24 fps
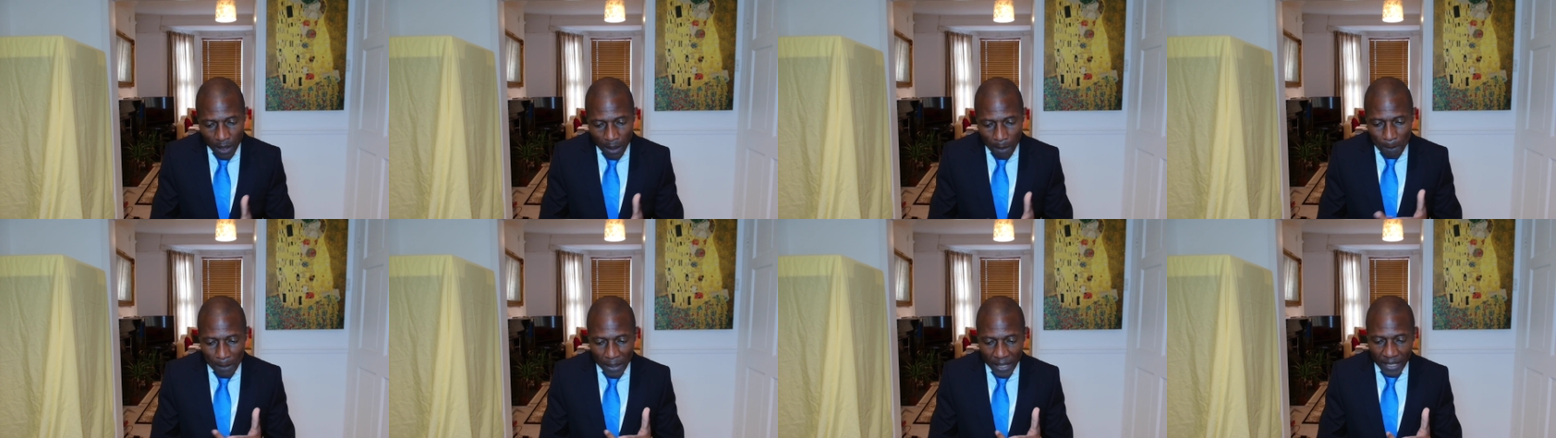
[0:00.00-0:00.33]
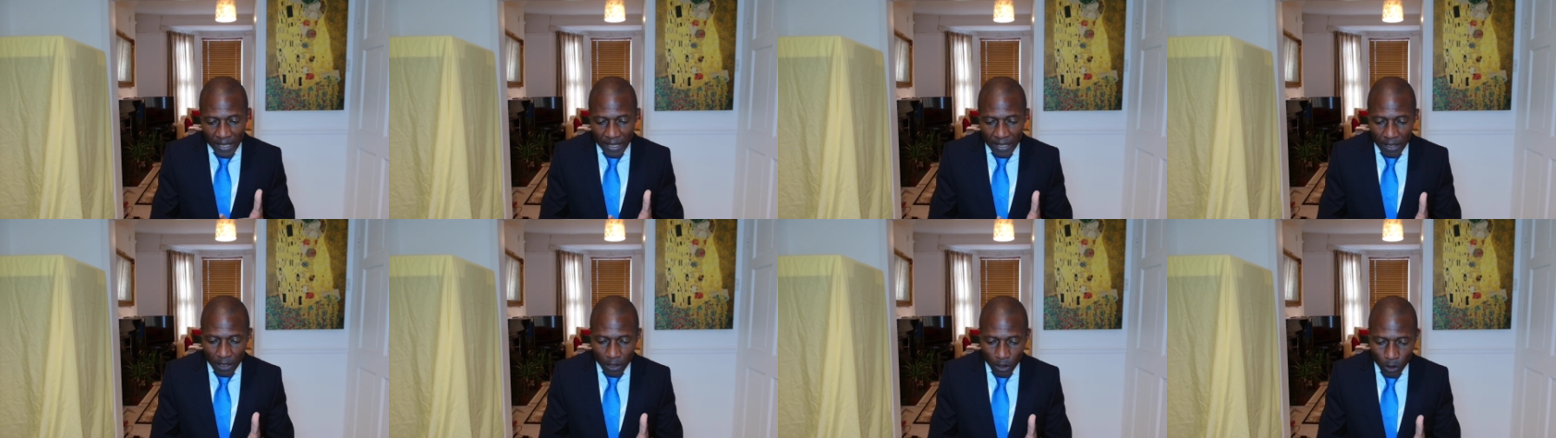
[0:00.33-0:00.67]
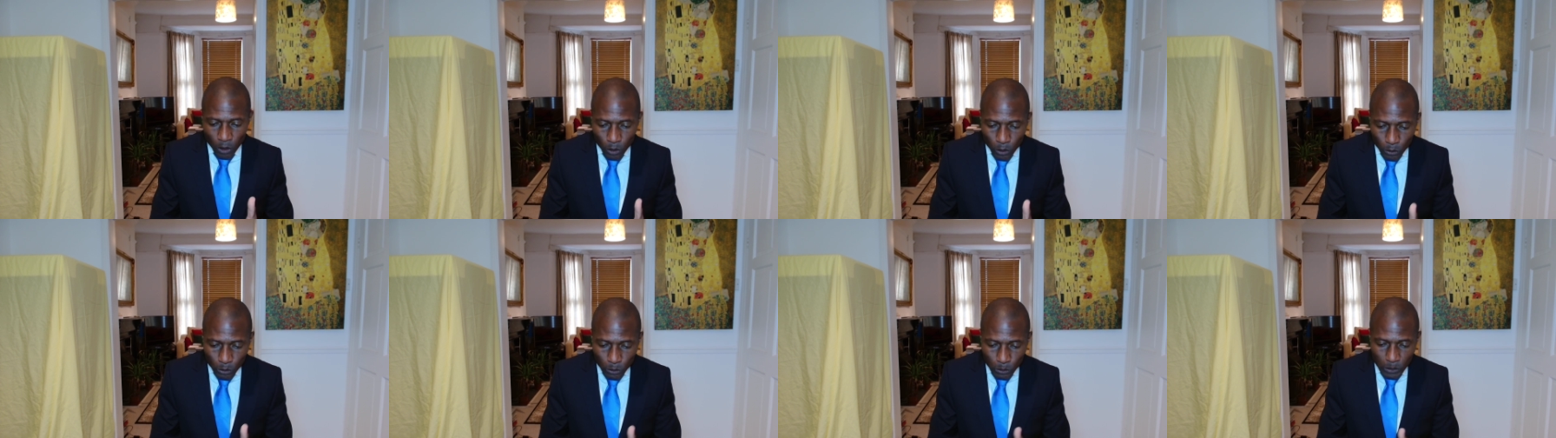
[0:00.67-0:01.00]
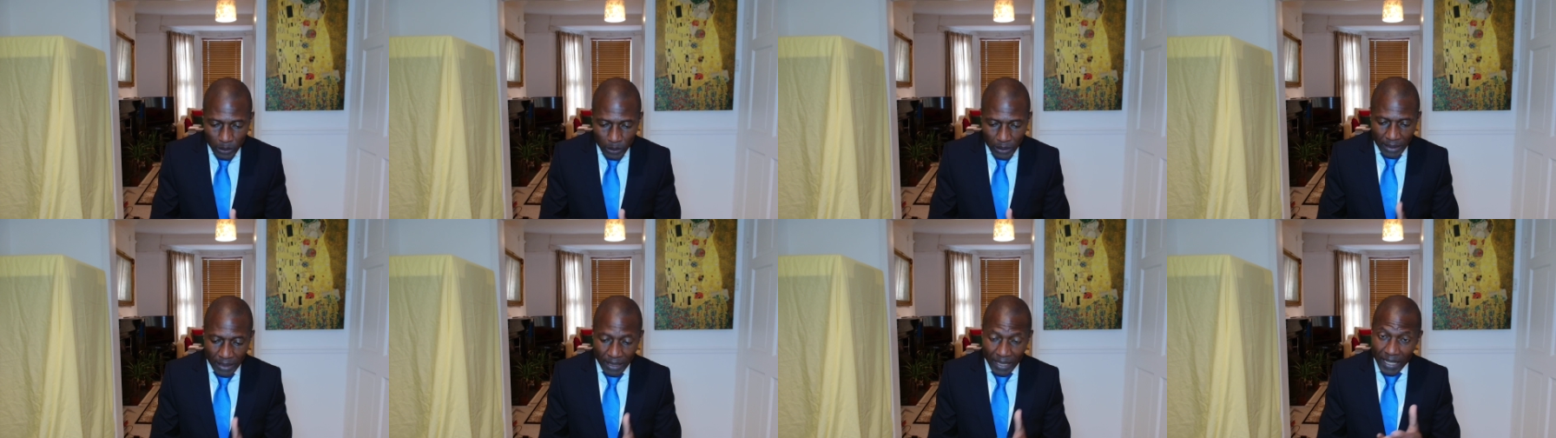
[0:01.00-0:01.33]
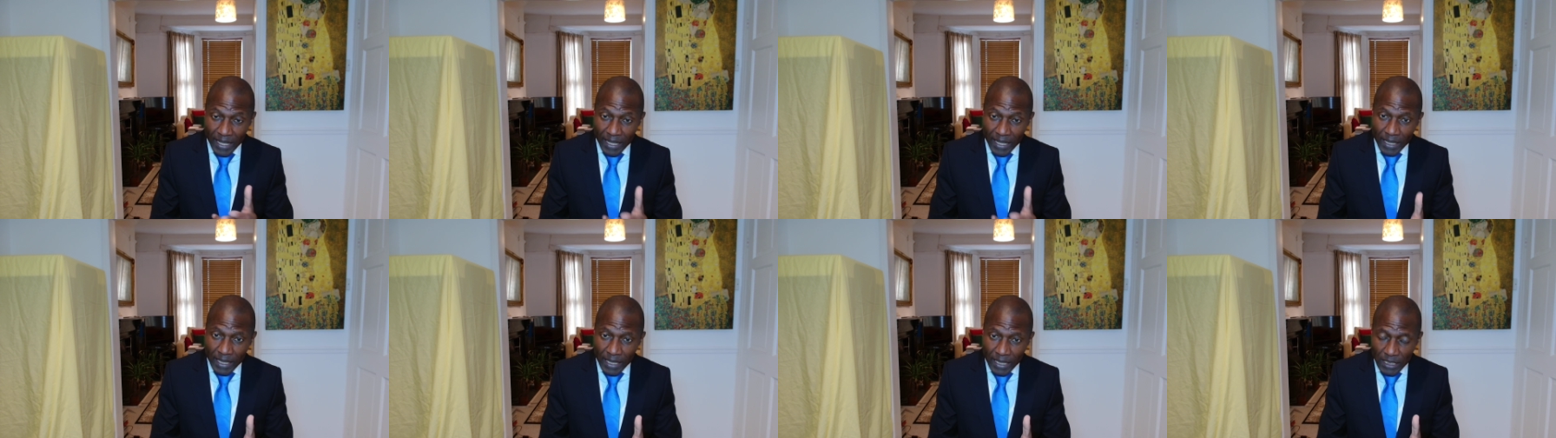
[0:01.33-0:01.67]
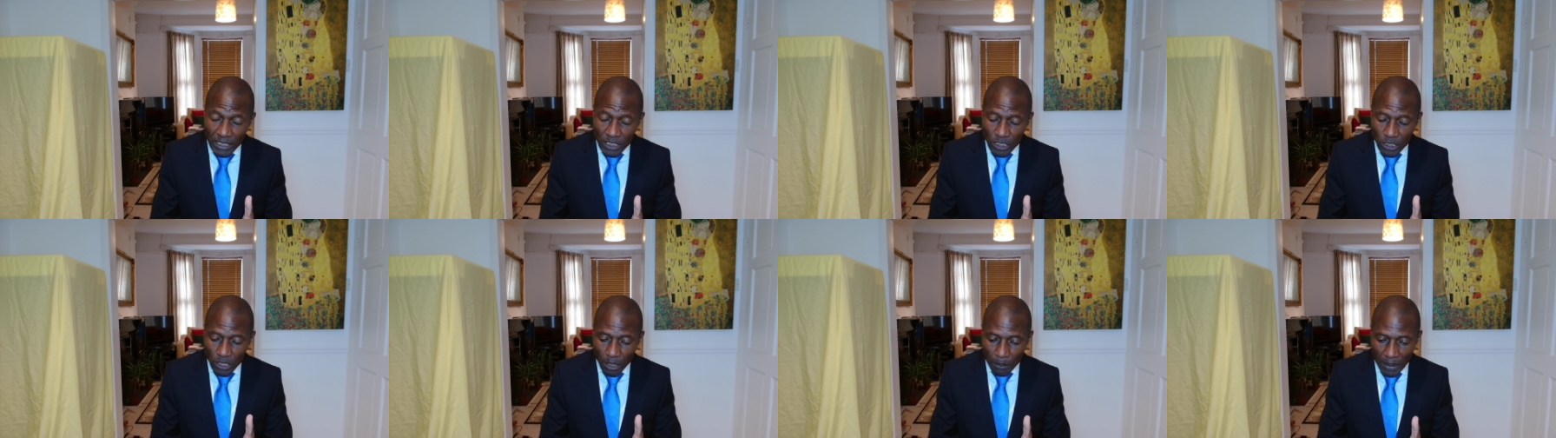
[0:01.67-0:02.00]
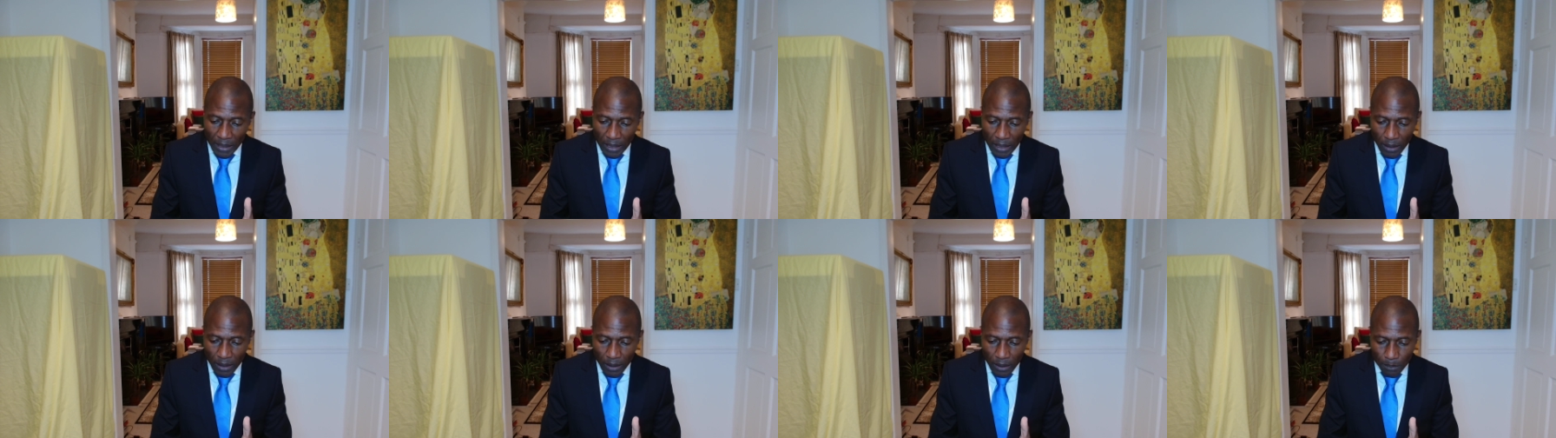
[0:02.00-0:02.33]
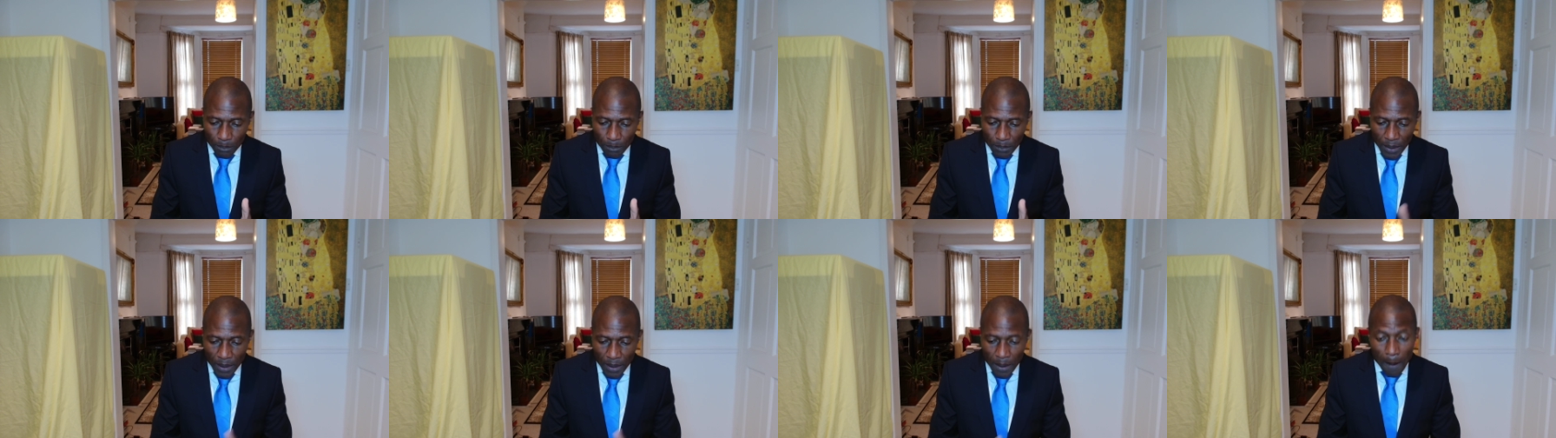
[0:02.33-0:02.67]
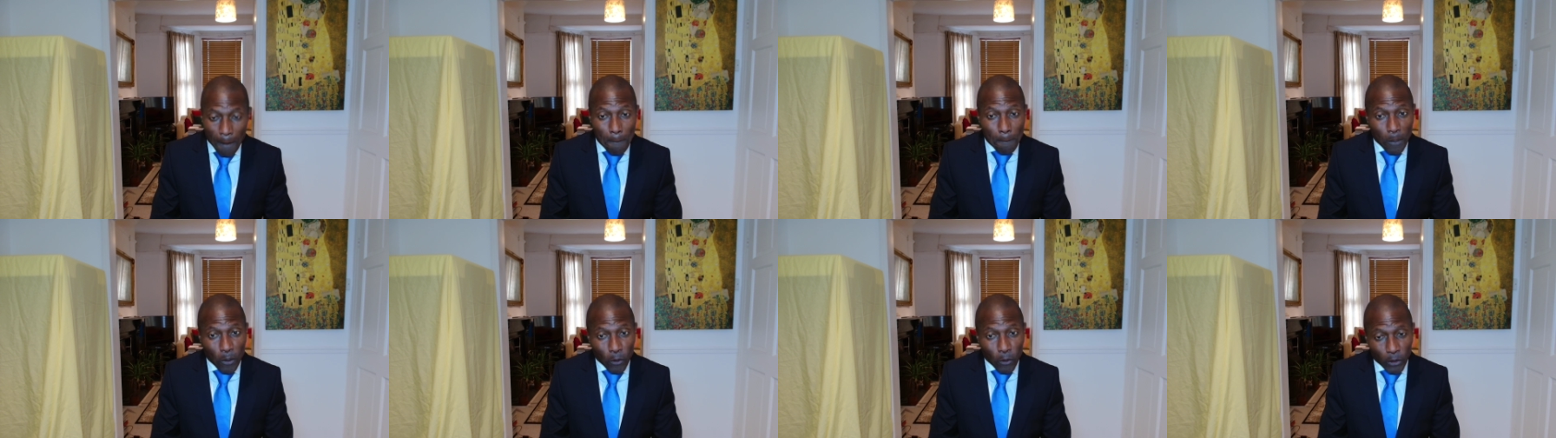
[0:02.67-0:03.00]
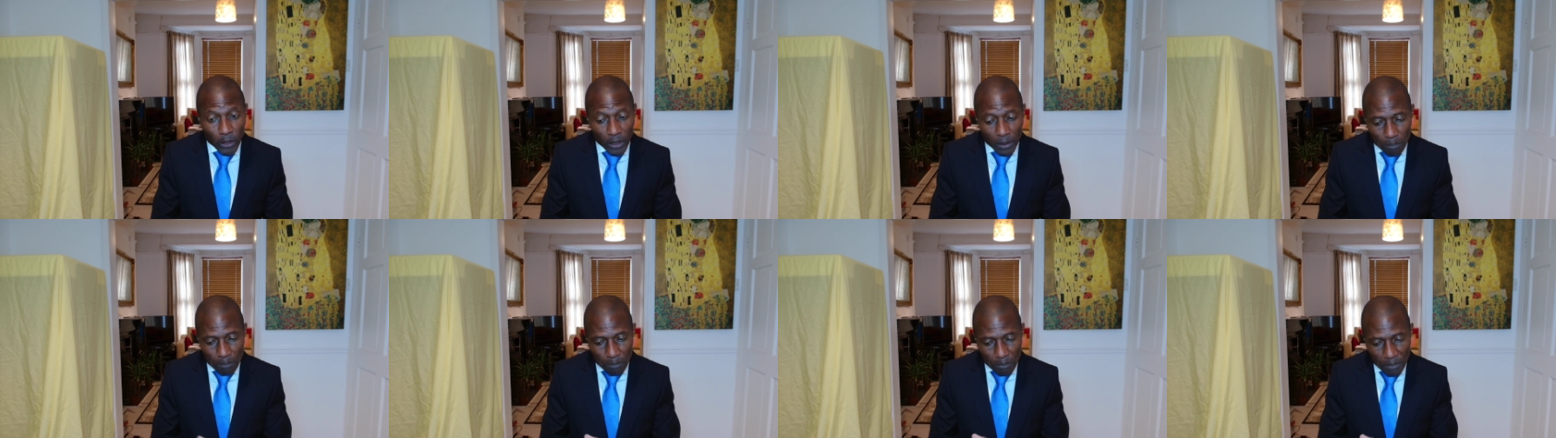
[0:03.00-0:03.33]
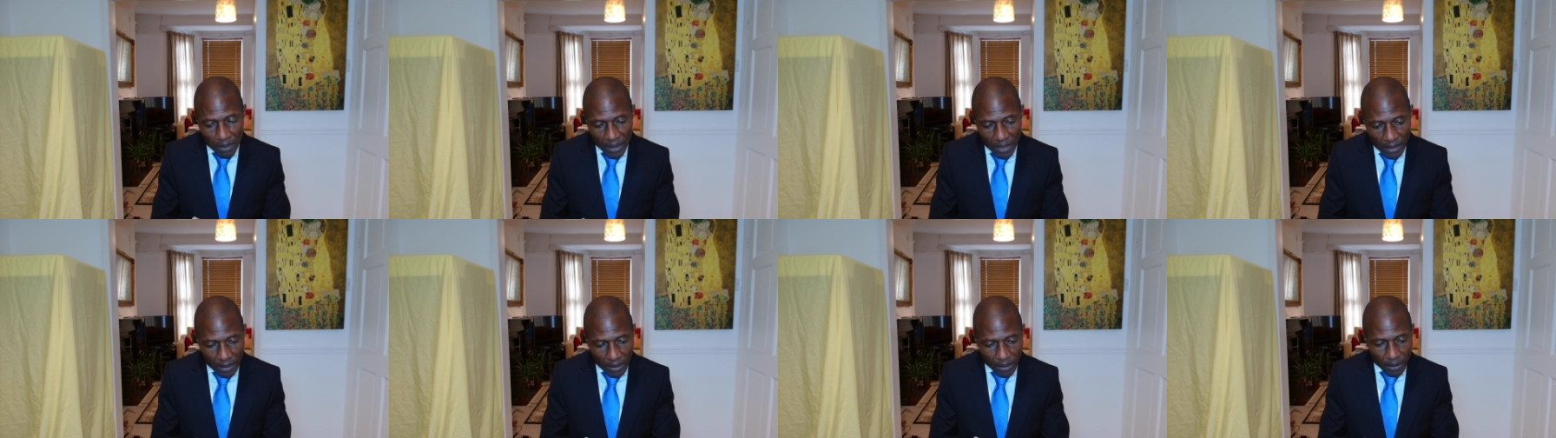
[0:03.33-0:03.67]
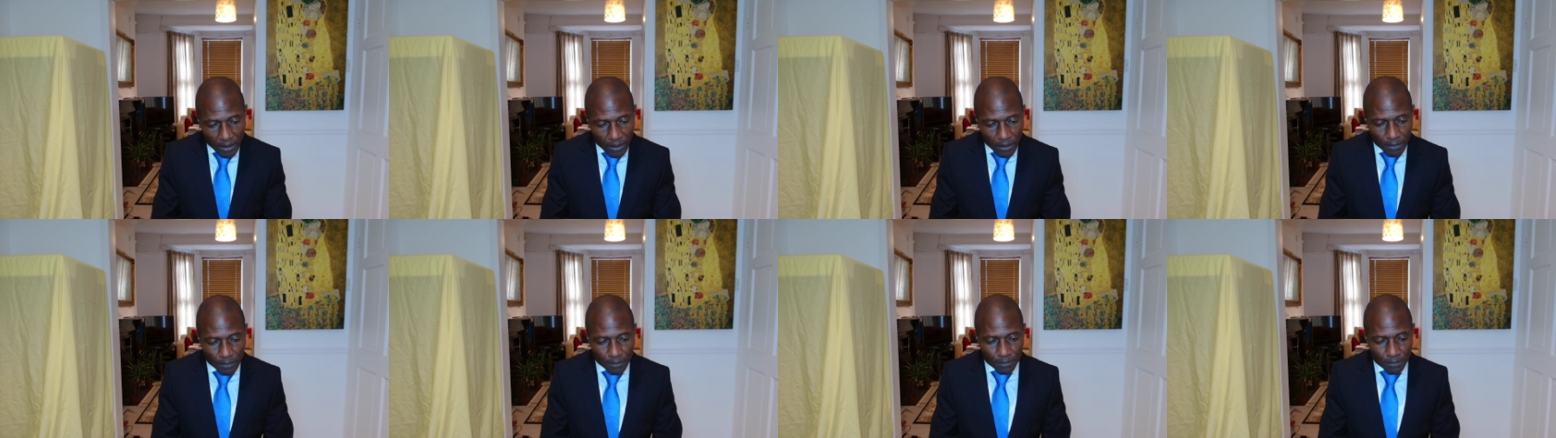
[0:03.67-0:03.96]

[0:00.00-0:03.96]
by including in his summing up point B,